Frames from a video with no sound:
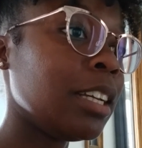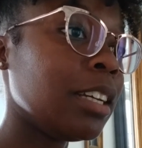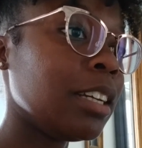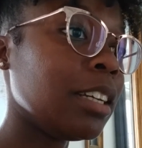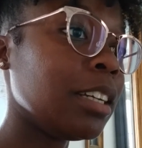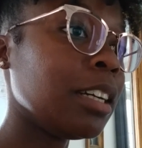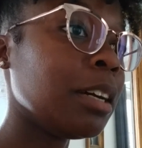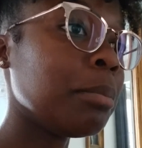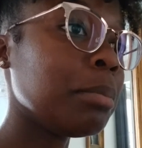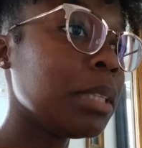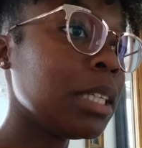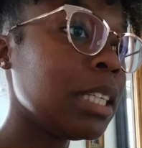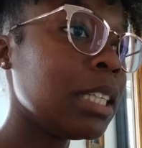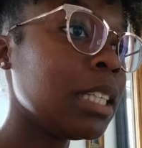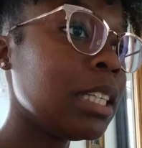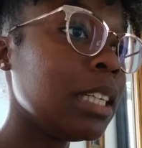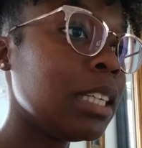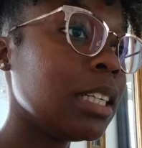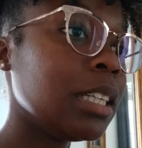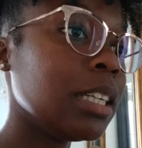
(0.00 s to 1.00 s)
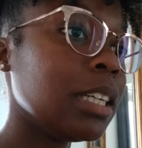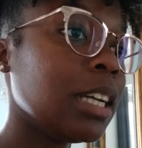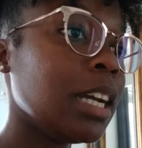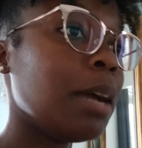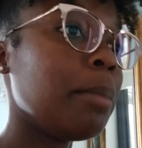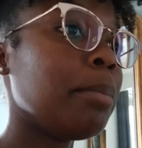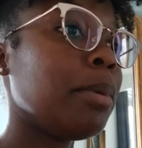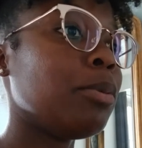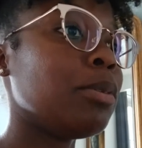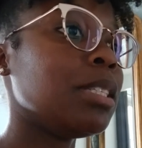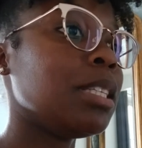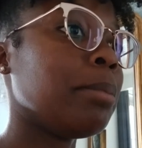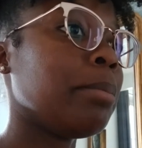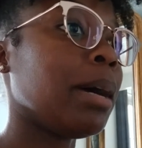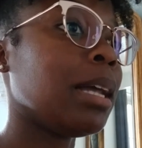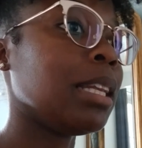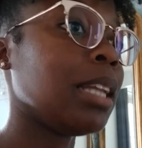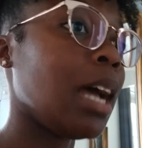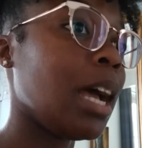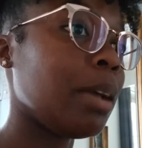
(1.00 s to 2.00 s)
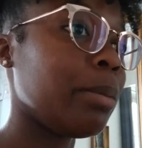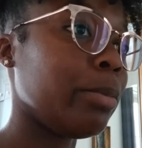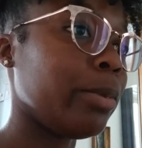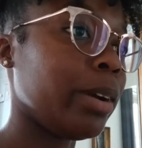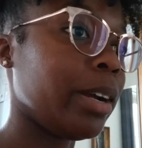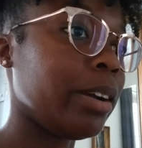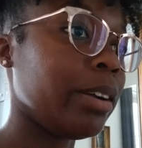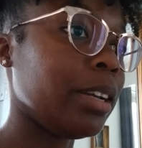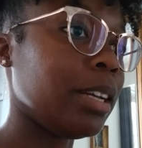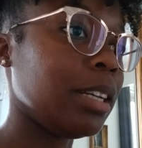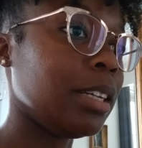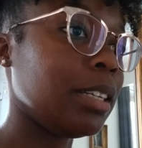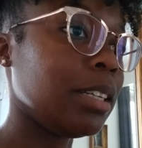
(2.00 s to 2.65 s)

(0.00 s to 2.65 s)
completely, but was in my library.